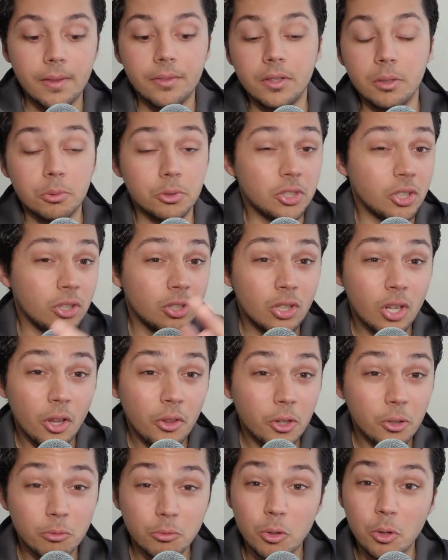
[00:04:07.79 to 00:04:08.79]
There was
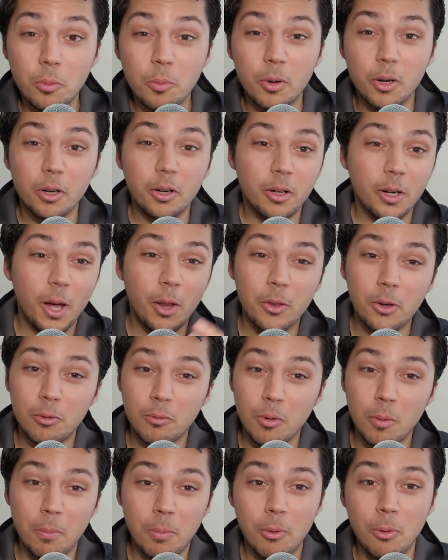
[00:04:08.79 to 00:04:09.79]
another rumor, another
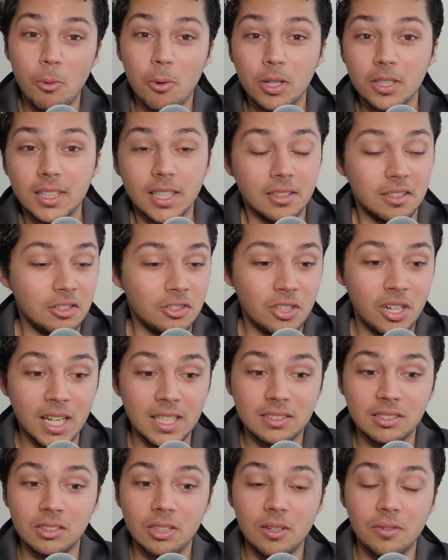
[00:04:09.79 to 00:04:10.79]
report that the
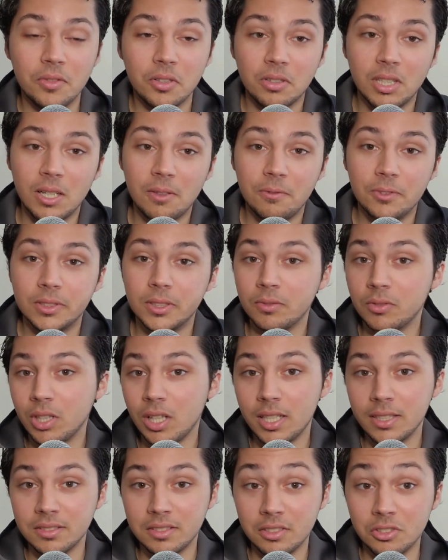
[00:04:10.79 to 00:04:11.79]
Giants love their offensive
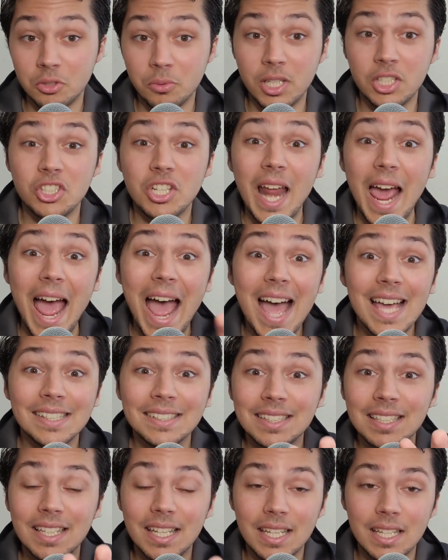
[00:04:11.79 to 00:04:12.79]
line situation
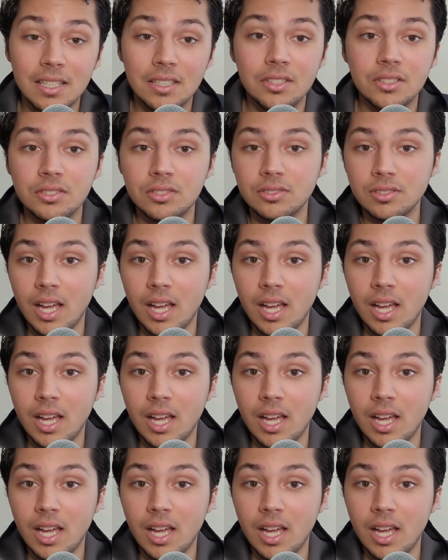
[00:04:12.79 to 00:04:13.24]
as it is.